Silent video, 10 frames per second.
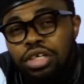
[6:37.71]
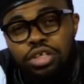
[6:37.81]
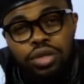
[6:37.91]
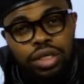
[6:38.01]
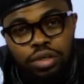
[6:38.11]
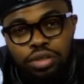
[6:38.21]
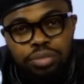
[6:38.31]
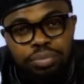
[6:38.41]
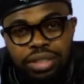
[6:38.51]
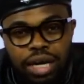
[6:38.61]
You are not going to
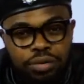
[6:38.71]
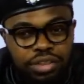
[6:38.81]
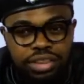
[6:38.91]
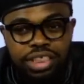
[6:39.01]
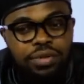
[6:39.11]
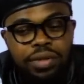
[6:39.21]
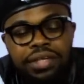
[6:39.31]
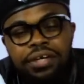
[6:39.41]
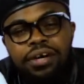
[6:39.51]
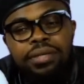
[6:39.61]
be, I will not see anyone in
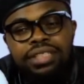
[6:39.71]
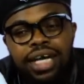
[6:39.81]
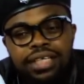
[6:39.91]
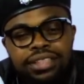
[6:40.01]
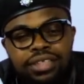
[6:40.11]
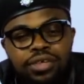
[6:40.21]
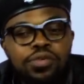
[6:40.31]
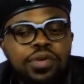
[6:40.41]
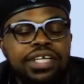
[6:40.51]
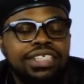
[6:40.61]
the comment asking, oh,
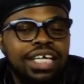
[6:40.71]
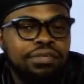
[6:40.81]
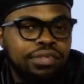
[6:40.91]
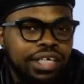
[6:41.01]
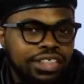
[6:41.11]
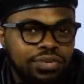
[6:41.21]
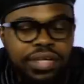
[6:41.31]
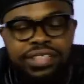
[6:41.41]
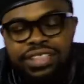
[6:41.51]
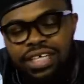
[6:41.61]
where is the evidence? Where
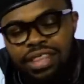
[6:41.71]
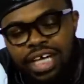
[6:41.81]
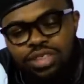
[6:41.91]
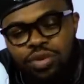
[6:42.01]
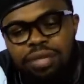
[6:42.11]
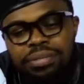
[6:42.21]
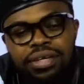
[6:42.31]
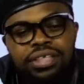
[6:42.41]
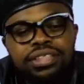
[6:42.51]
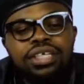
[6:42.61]
is this and that? Why?
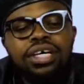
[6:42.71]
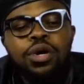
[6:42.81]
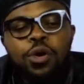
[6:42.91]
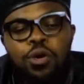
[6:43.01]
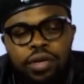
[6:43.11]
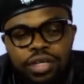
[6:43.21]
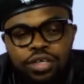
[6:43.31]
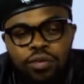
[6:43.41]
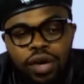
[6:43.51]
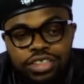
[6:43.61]
Because already
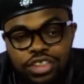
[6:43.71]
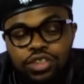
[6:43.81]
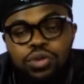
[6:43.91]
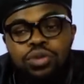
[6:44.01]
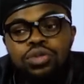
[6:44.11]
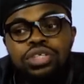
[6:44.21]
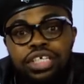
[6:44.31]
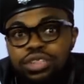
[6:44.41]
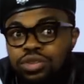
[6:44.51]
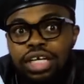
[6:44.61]
you are sown
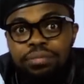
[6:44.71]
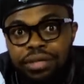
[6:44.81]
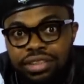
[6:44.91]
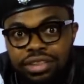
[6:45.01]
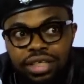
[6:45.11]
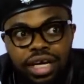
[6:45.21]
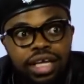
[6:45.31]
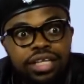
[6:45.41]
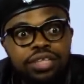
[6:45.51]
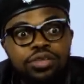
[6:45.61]
into that person
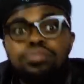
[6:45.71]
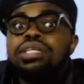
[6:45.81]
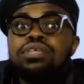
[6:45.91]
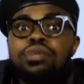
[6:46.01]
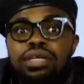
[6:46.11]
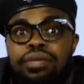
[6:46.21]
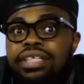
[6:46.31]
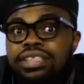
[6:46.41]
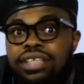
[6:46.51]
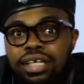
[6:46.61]
and you believe whatever
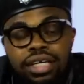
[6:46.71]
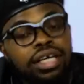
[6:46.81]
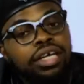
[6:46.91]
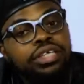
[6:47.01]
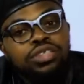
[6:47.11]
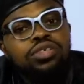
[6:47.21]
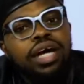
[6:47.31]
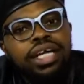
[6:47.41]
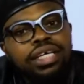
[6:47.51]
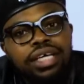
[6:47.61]
they say. So
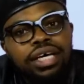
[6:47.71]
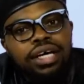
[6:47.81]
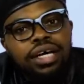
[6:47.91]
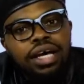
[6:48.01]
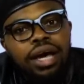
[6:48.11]
right here